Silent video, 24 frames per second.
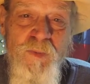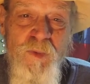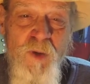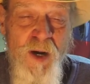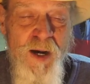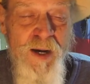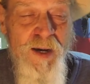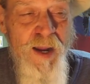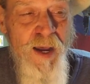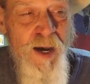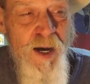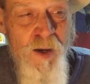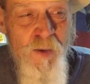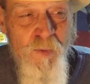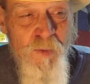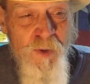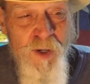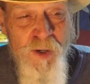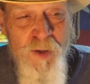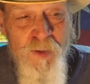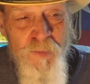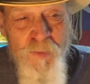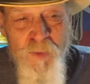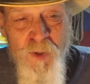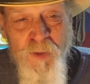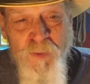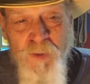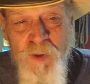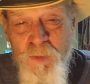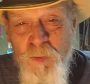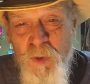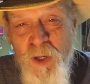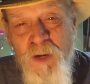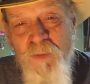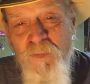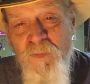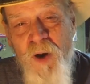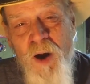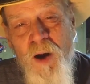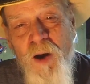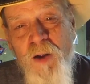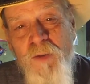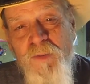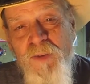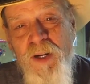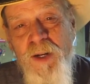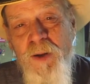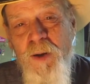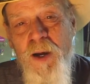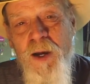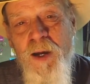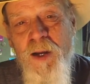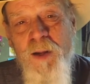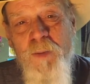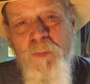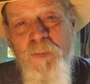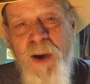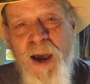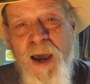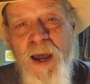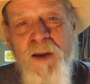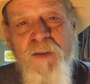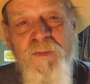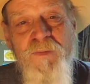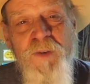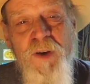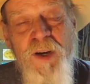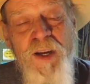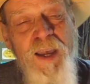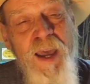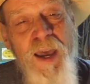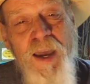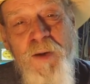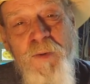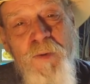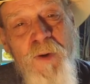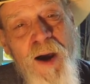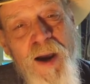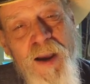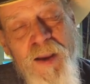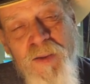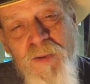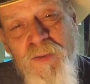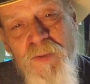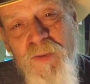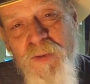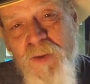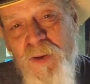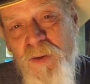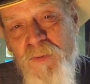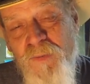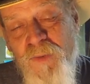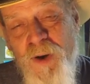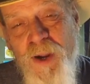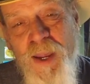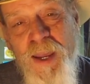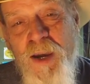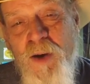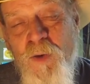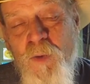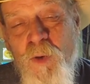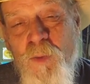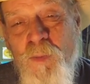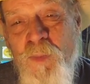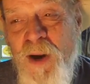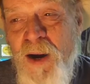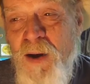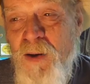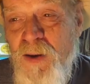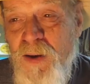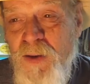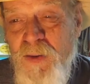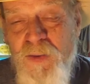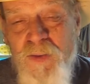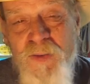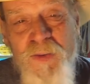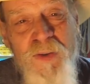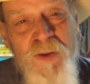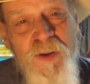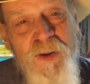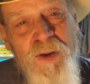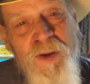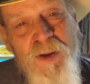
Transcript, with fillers: Right now, we're, we're, we're involved in a, in a battle for gay rights, for equal marriage.